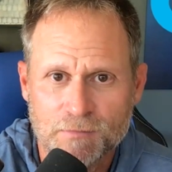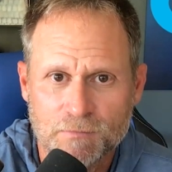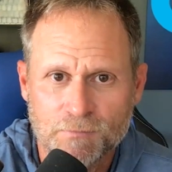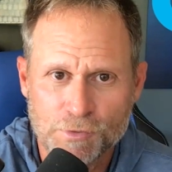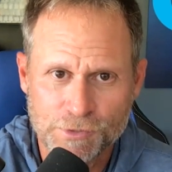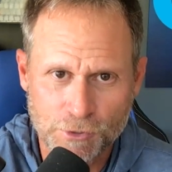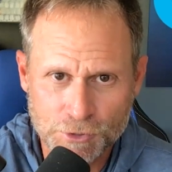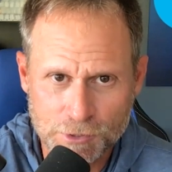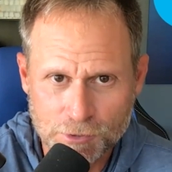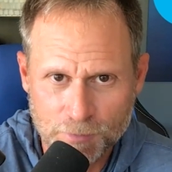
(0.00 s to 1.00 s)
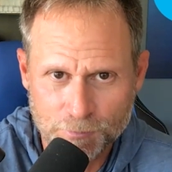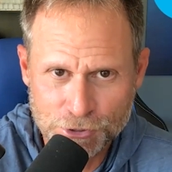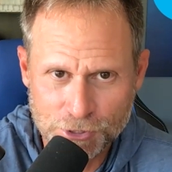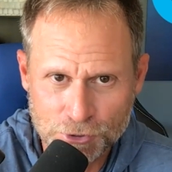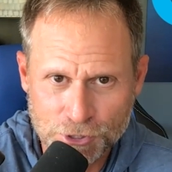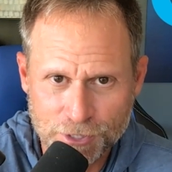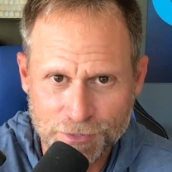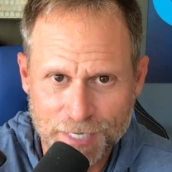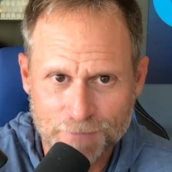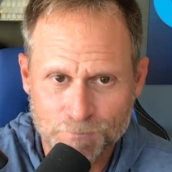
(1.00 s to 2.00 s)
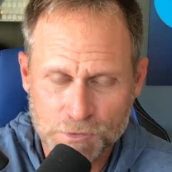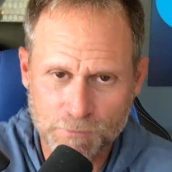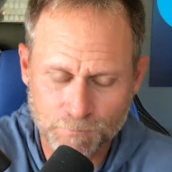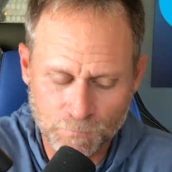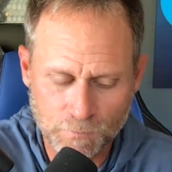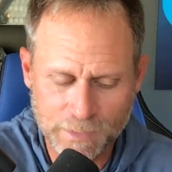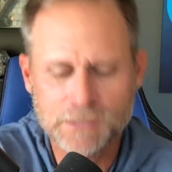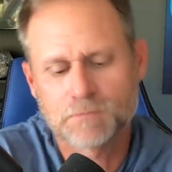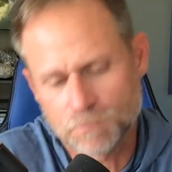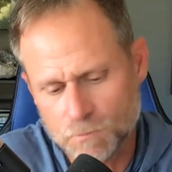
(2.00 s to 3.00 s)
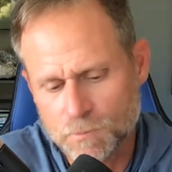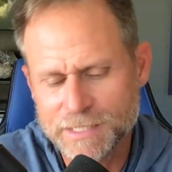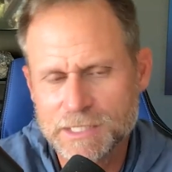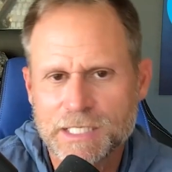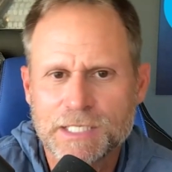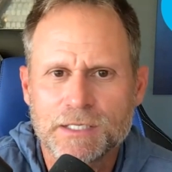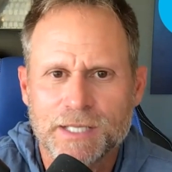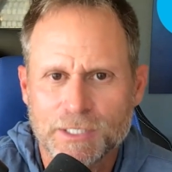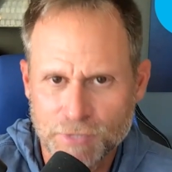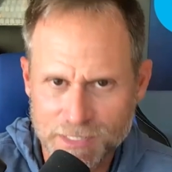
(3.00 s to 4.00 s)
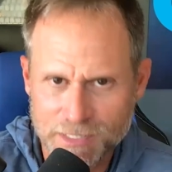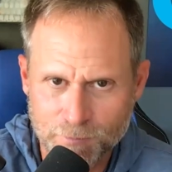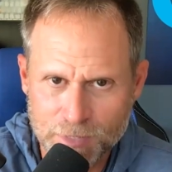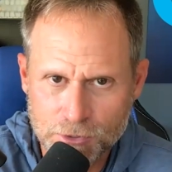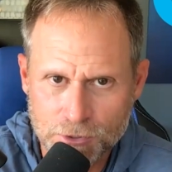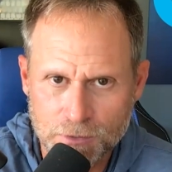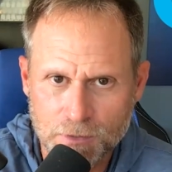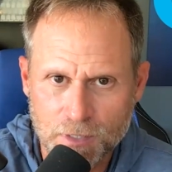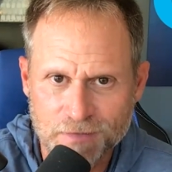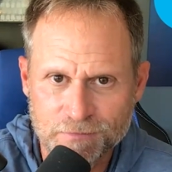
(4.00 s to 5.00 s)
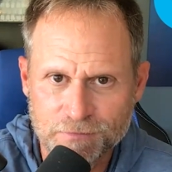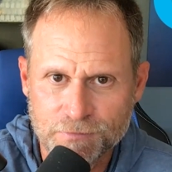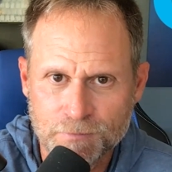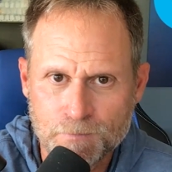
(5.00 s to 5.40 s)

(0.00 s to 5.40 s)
for the ocean. So I appreciate you sharing that. So let's get into that transformation of